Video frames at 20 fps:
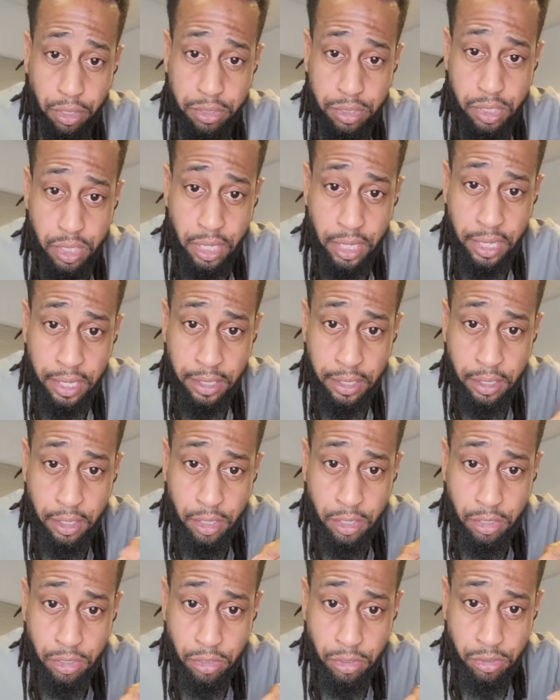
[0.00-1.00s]
side,
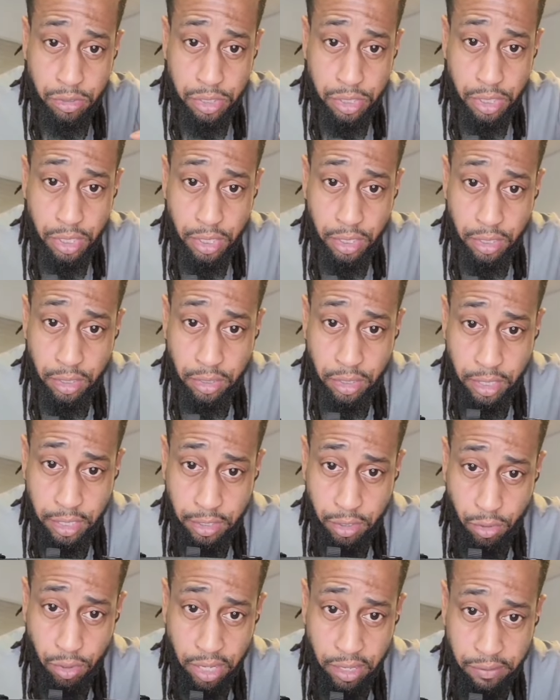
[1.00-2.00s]
you'll see that
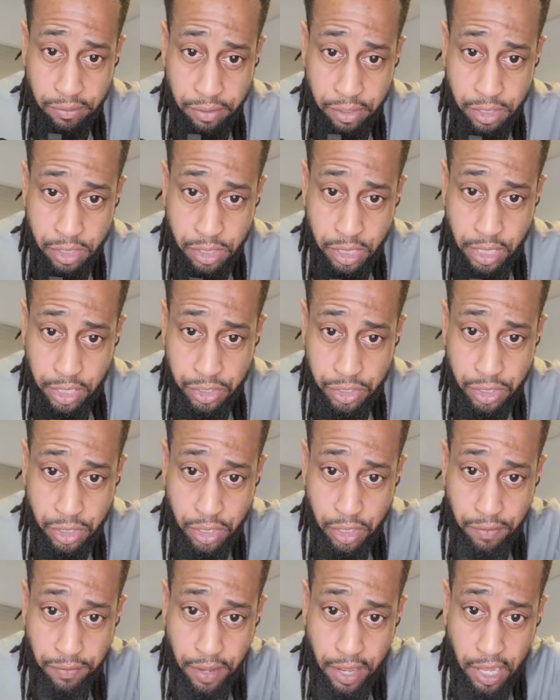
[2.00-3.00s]
you have a section
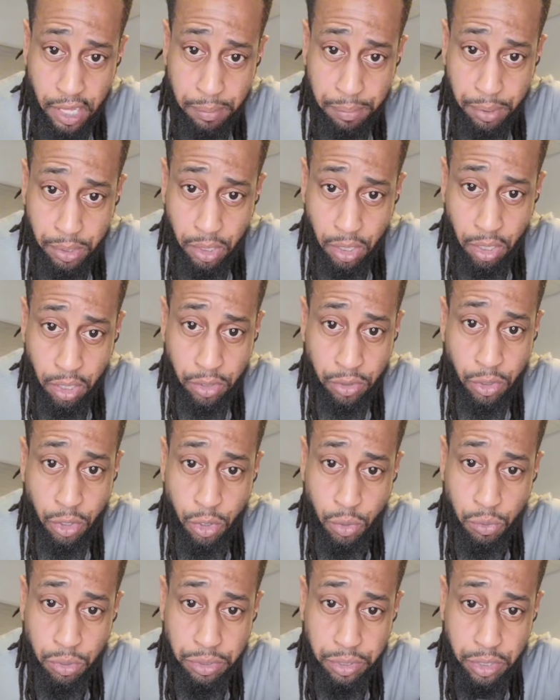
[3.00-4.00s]
of Hypalon
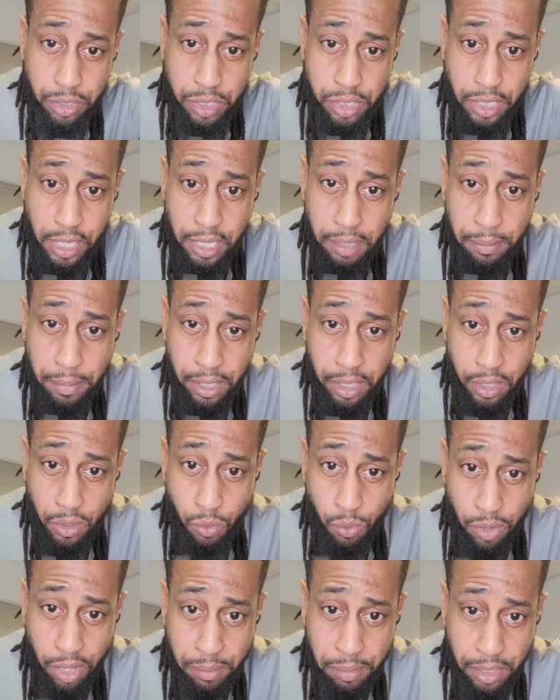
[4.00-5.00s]
with our segmented
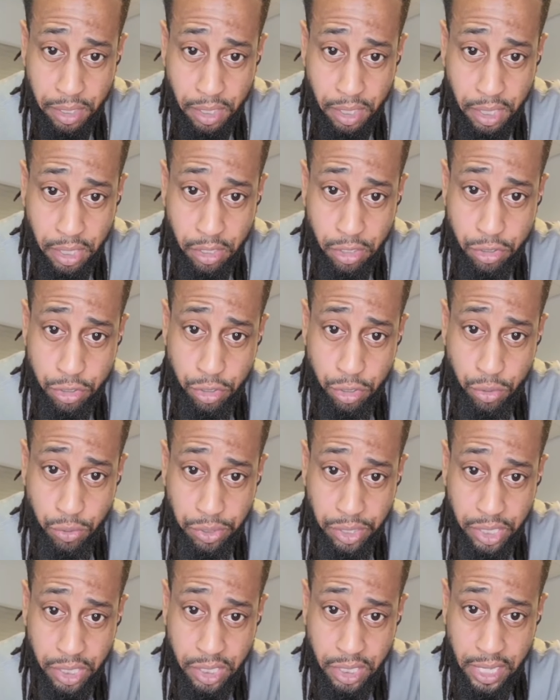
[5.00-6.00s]
webbing here, so you
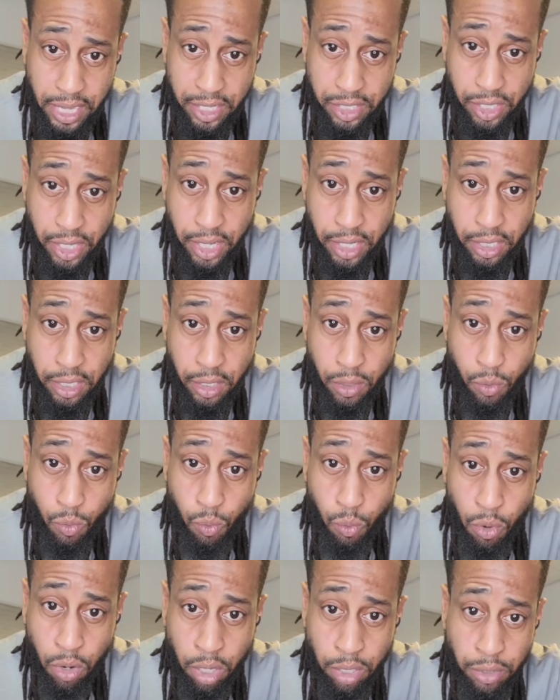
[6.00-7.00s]
can attach any
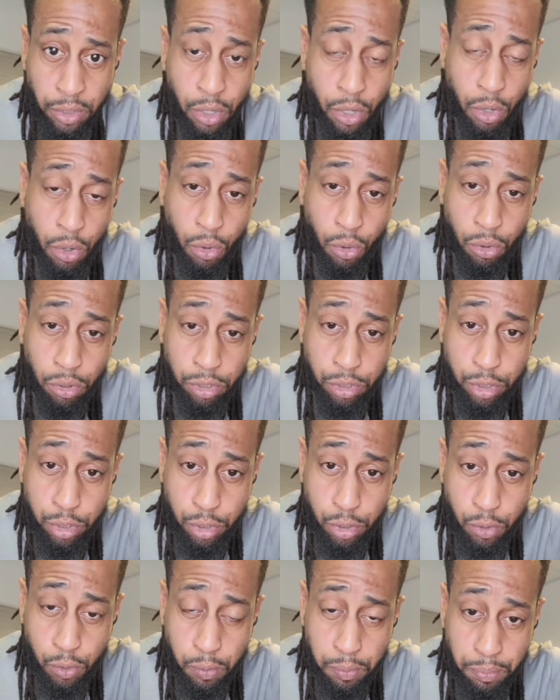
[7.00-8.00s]
1 or
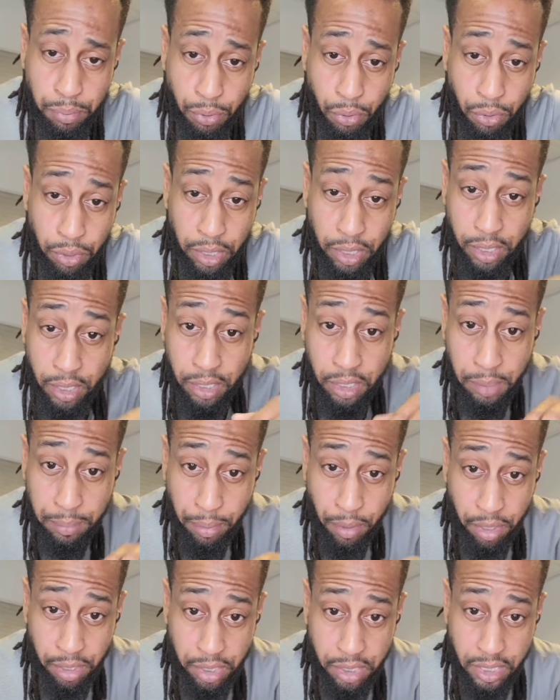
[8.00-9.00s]
2-point
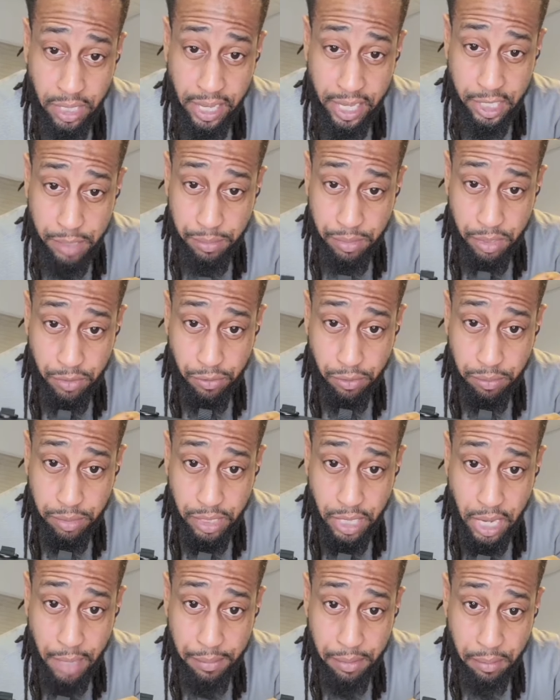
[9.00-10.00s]
clip-on attachments from
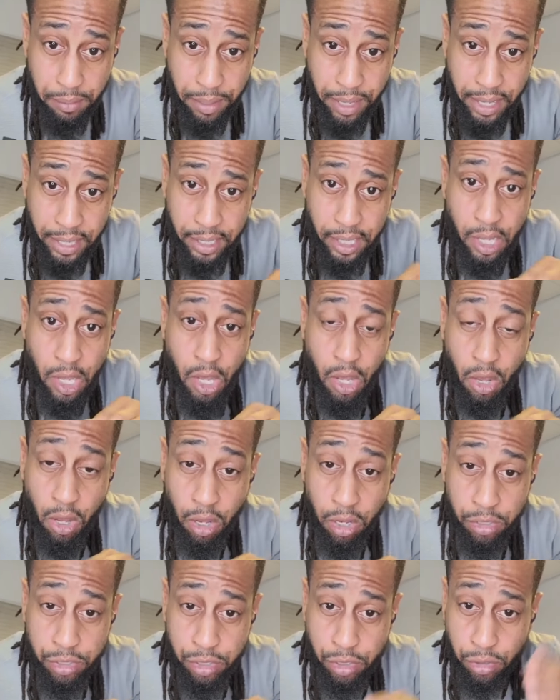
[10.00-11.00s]
DiamondBack.
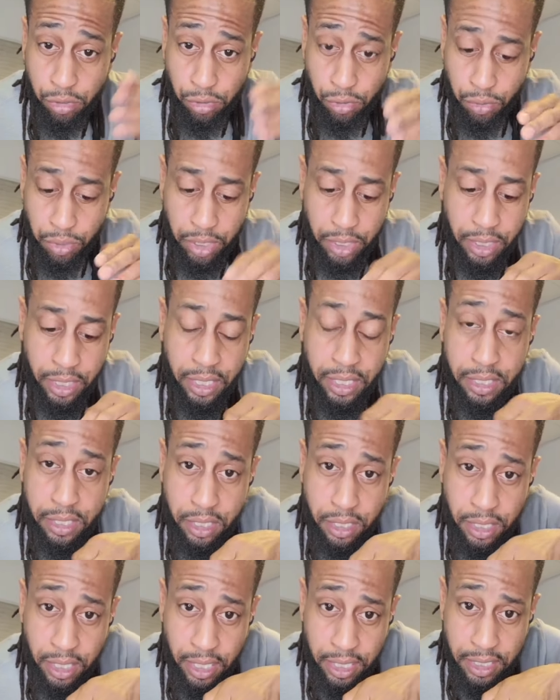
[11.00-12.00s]
Also, you can
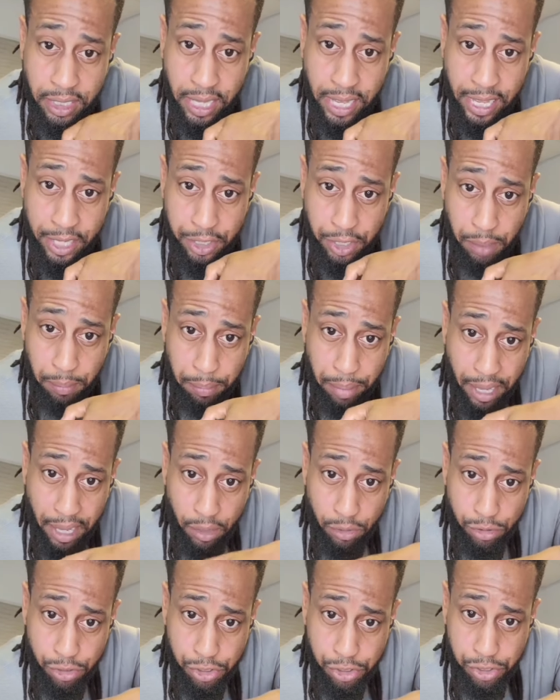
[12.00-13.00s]
easily attach a
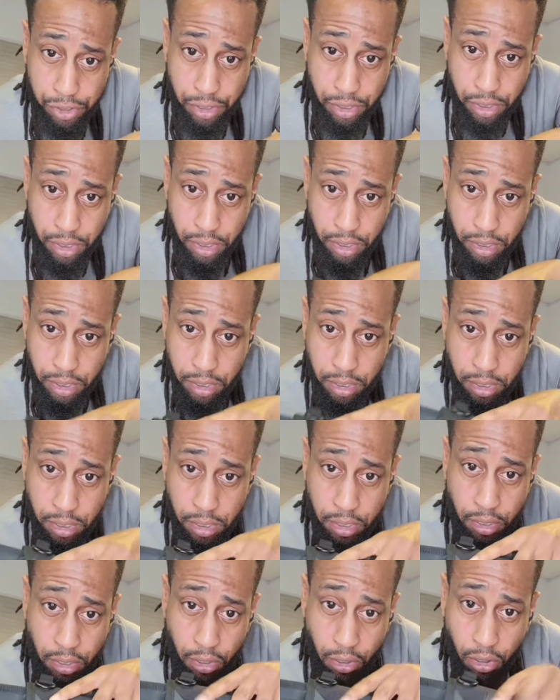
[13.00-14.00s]
pouch
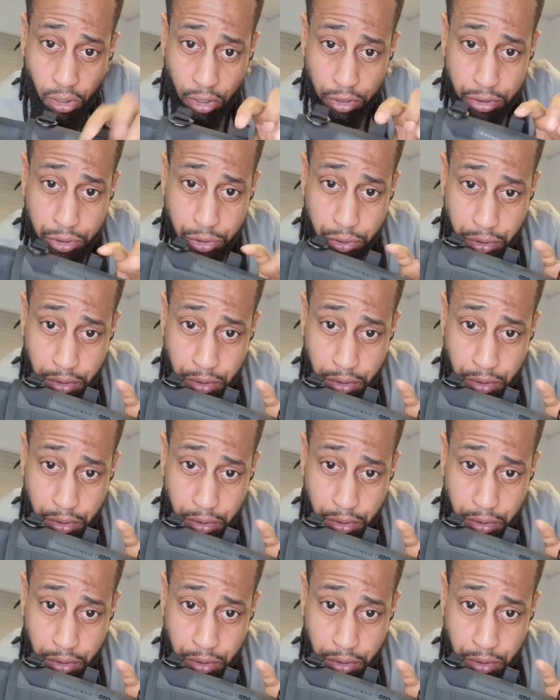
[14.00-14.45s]
onto the